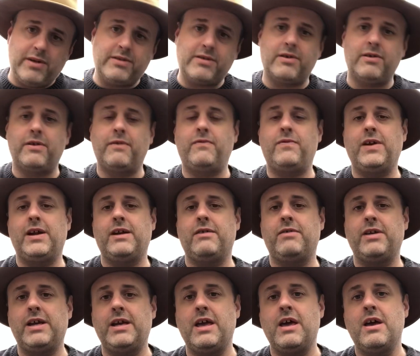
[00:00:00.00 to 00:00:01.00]
got a
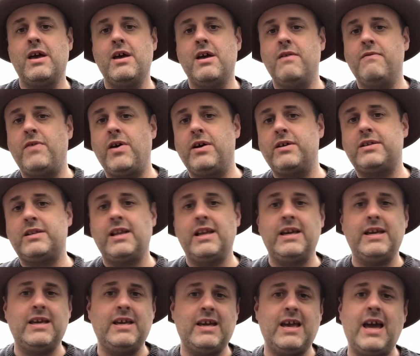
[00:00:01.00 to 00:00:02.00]
theory.
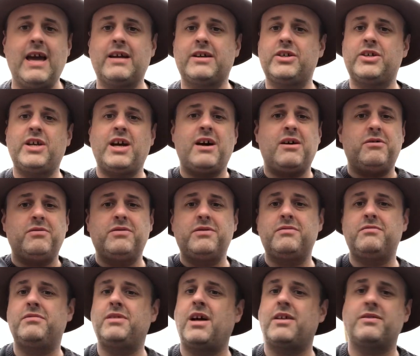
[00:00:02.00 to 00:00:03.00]
Firstly, eggshells
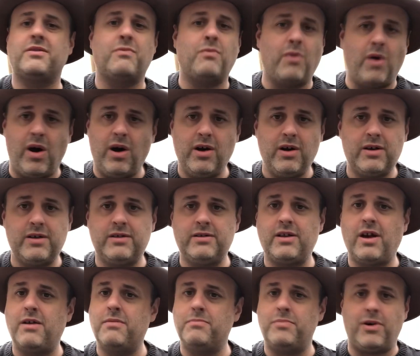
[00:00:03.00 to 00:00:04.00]
doesn't work,
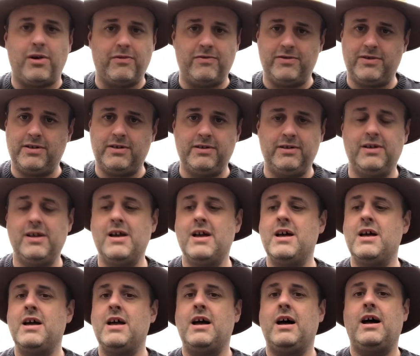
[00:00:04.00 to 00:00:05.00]
don't bother.
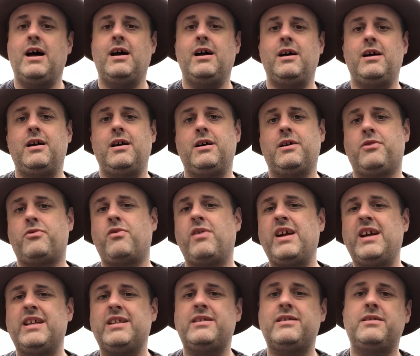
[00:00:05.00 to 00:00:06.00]

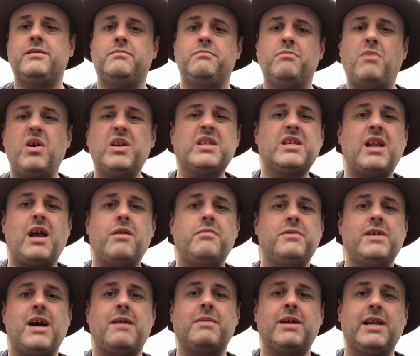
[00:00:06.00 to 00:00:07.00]
Grit might slow them
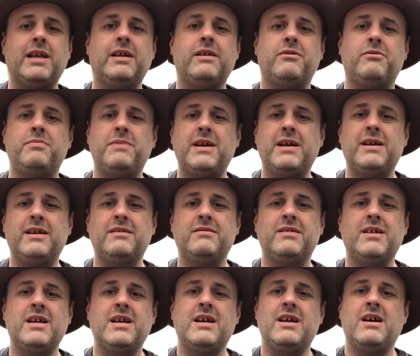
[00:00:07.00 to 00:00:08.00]
down a little bit.
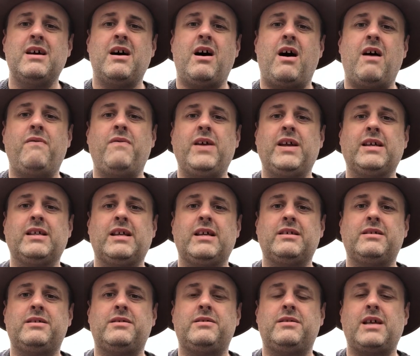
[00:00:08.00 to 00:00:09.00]
I think
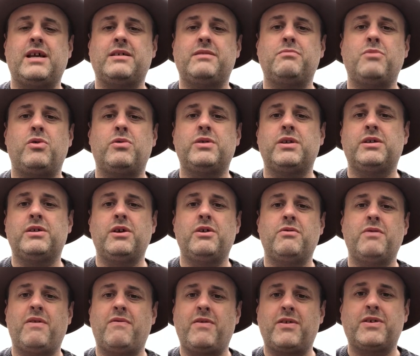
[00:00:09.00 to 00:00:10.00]
that's more to do
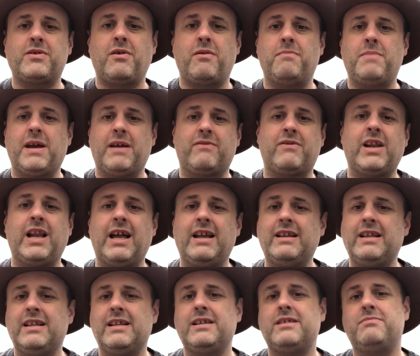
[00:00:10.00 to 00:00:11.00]
with a sort of bit of
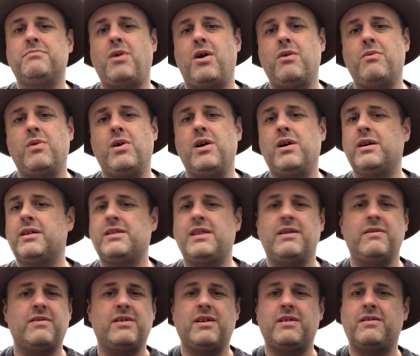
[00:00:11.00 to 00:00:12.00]
cleanliness might work.
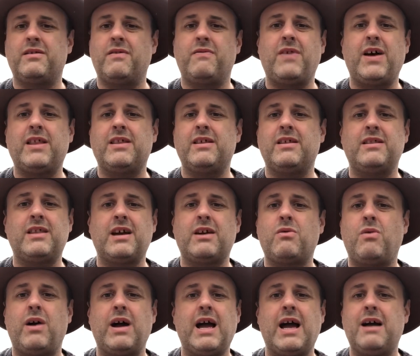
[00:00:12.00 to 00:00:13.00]
The fact that they're
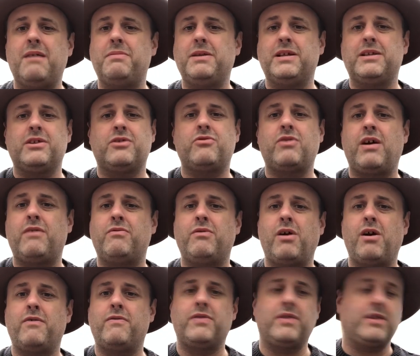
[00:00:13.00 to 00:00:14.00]
quite happy to travel over the